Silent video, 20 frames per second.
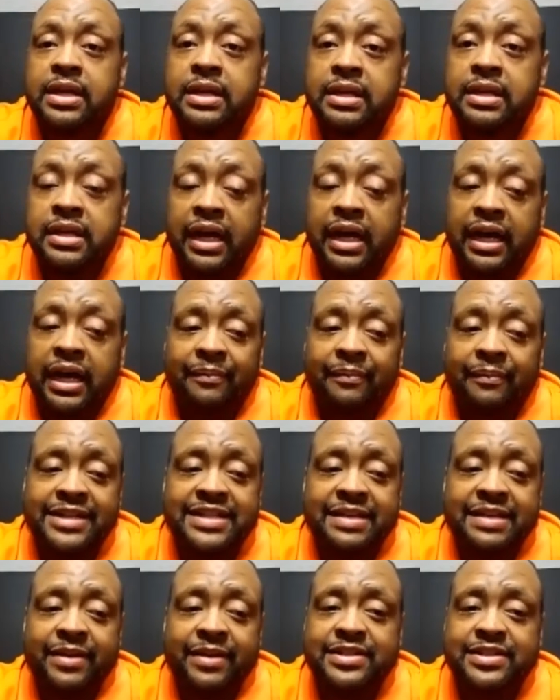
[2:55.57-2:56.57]
my
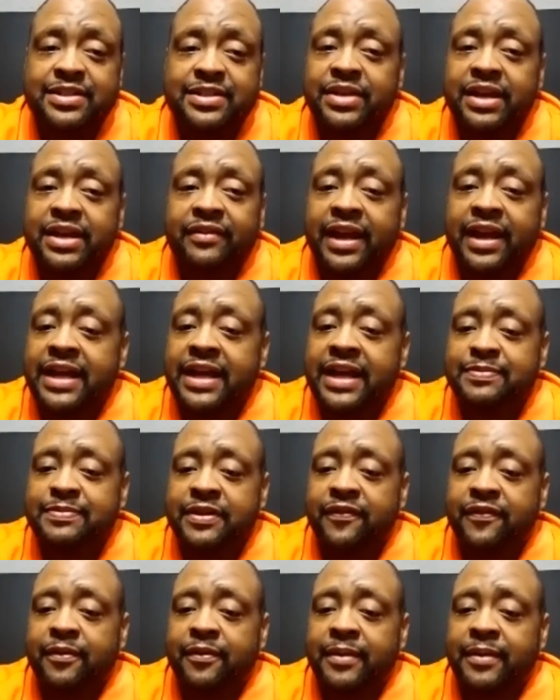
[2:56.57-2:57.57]
teammates never asked me
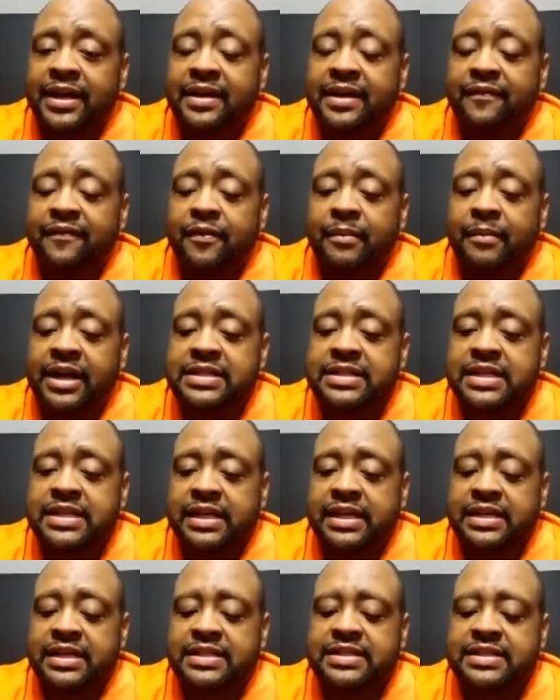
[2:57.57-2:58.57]
for my
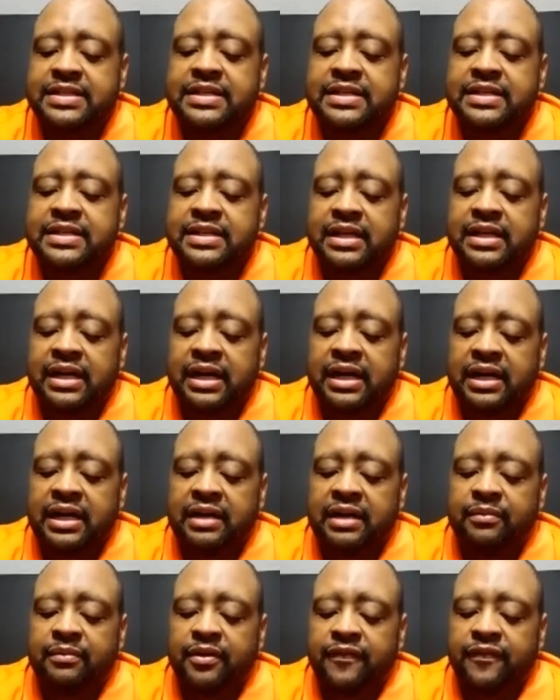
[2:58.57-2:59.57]
tickets
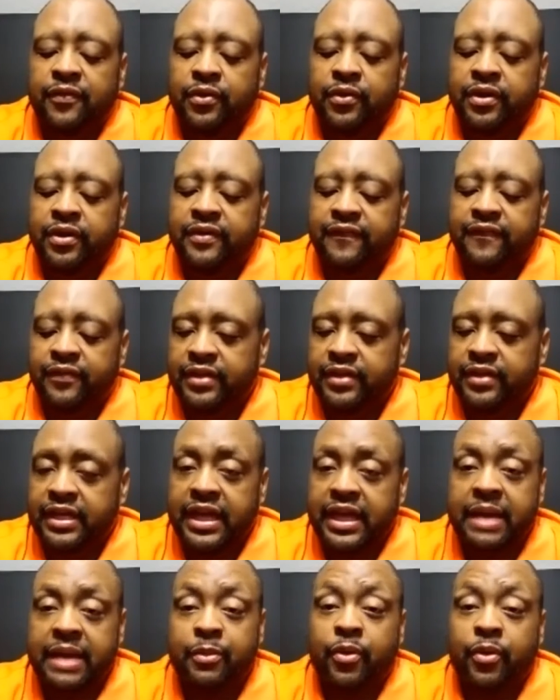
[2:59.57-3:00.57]
for the
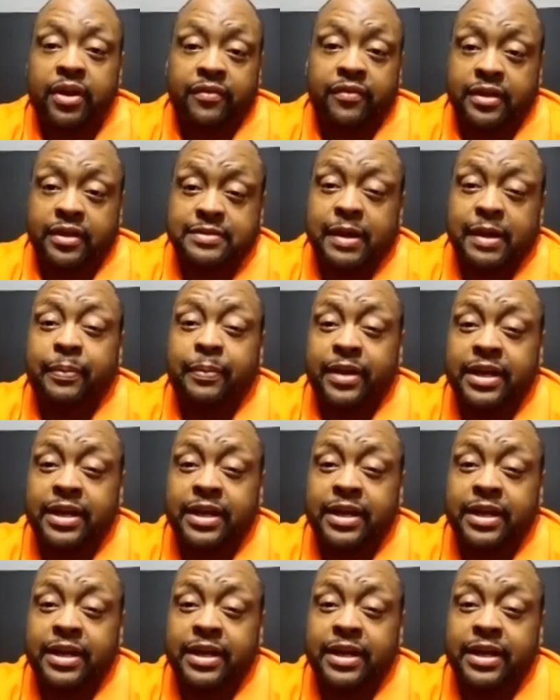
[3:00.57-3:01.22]
game or whatever, because my parents were